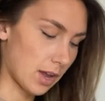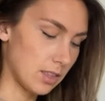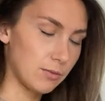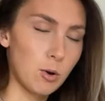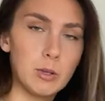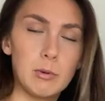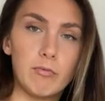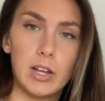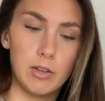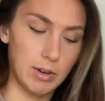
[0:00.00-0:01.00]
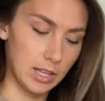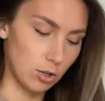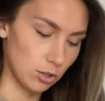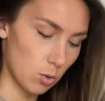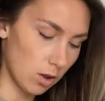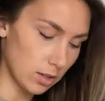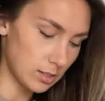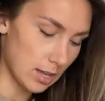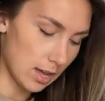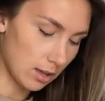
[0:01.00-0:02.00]
they've always been really, really good
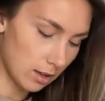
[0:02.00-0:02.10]
quality.